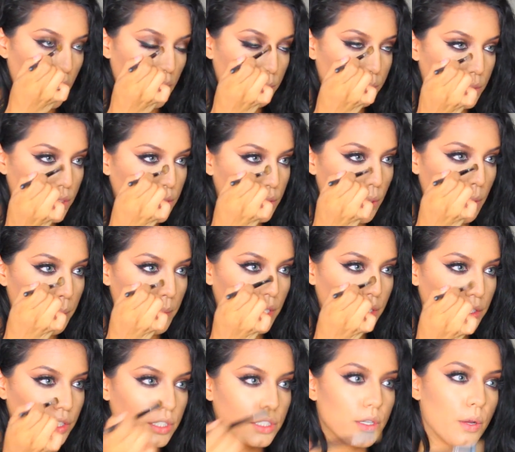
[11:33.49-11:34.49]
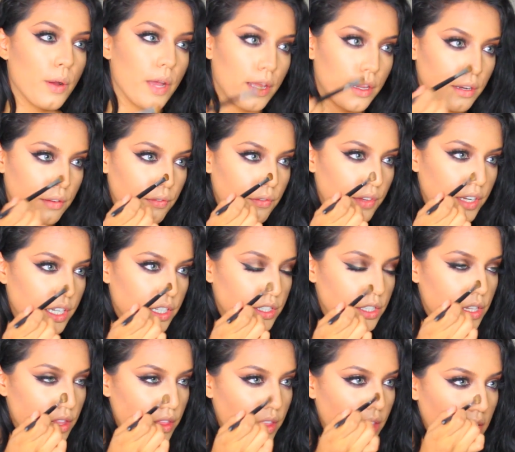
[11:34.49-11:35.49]
So I'm going to just go ahead and
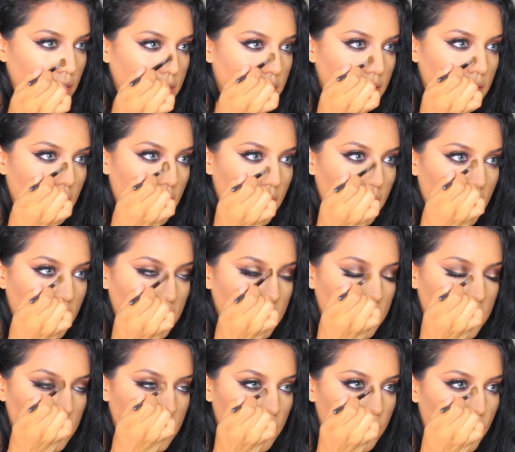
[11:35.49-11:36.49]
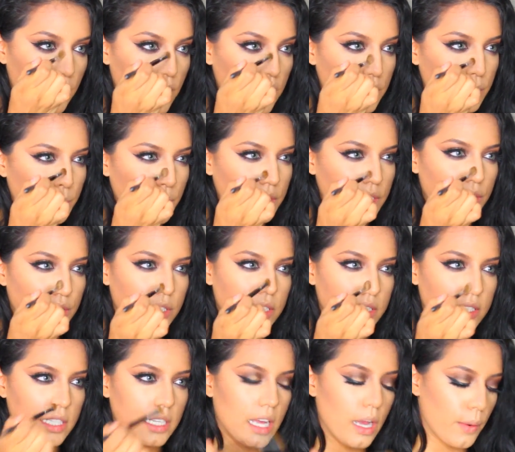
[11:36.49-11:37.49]
finish this, and if you guys want to
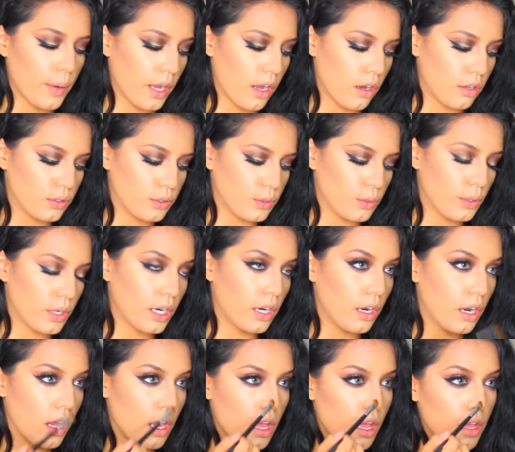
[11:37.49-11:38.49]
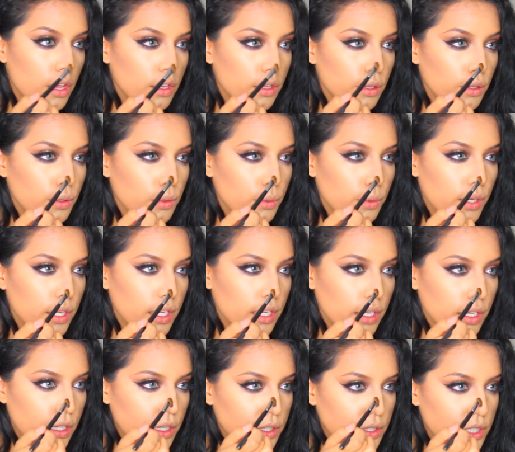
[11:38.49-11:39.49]
see how I contour, you
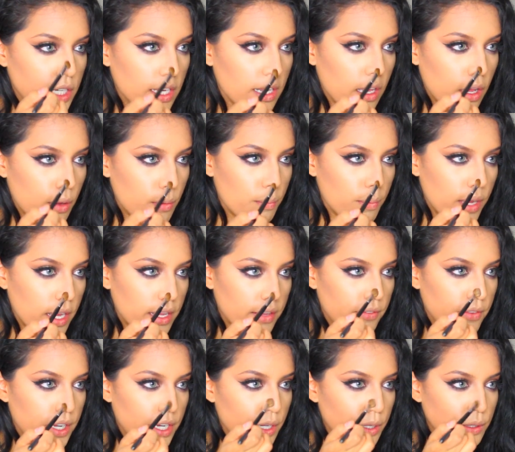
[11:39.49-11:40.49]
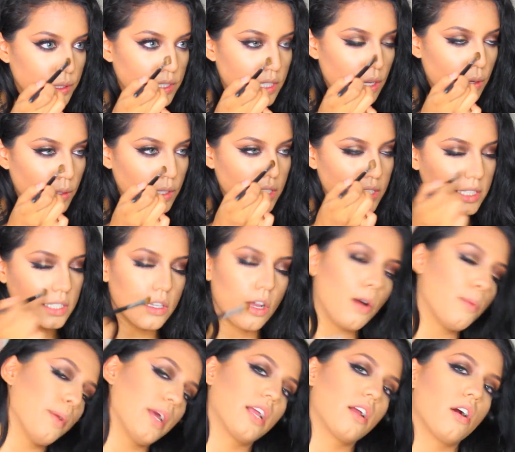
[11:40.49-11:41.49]
can check out my videos. I'll list
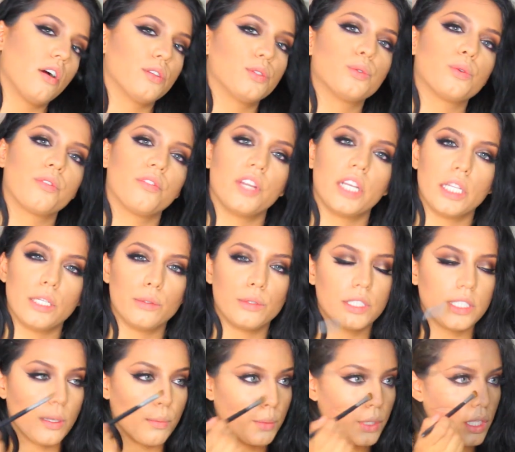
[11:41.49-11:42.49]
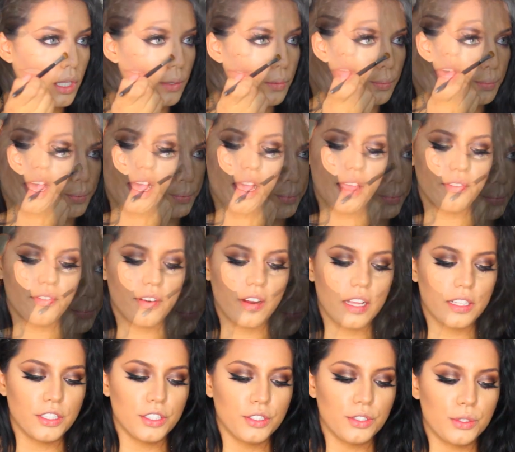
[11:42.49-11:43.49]
all my contour videos down below. I
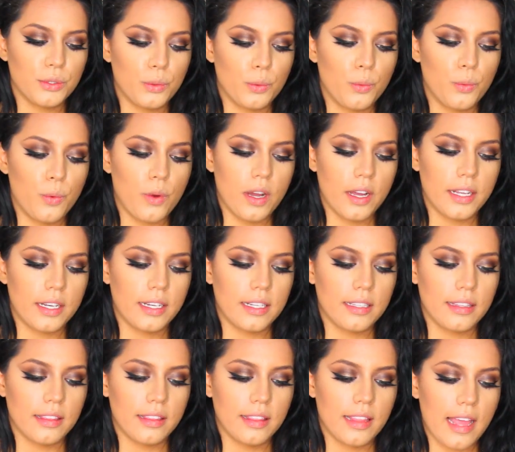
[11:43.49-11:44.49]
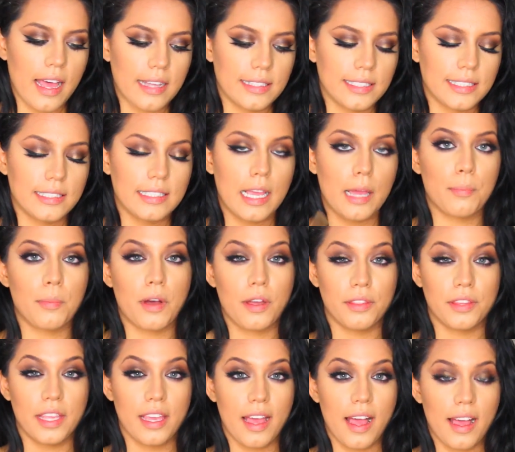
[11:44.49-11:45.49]
forgot to do one last step on
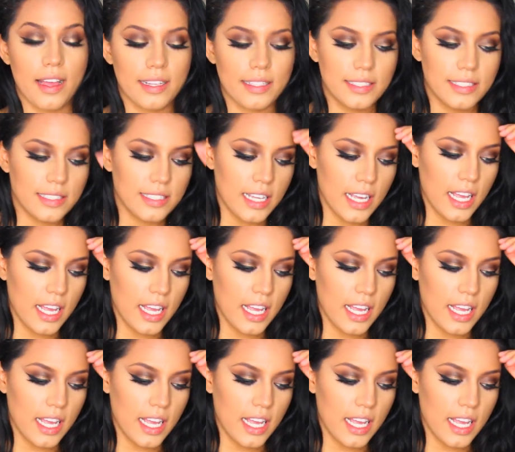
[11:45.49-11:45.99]
the eyes.